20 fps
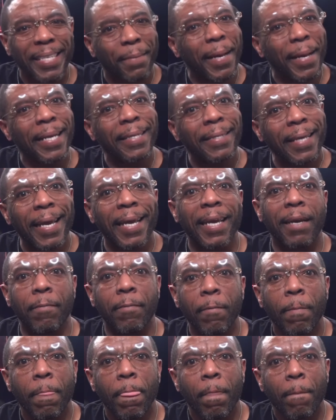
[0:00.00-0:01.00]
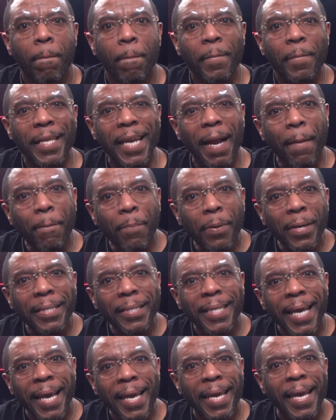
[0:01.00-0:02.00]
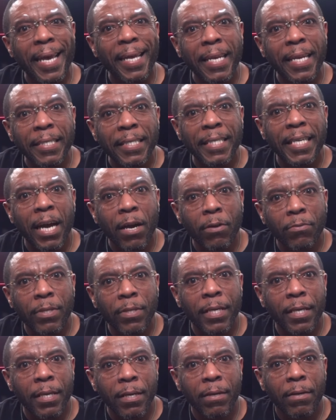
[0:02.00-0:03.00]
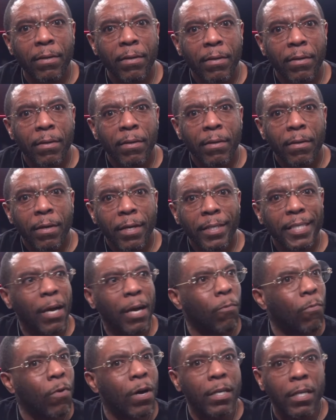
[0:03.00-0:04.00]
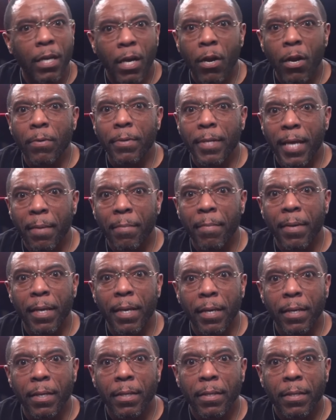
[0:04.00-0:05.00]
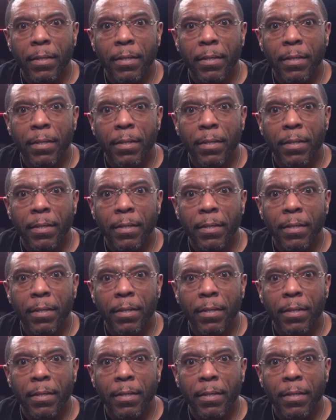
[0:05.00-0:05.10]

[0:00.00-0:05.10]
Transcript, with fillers: I'm like, damn, did I put that energy out there? Because I wanted to hurt that man.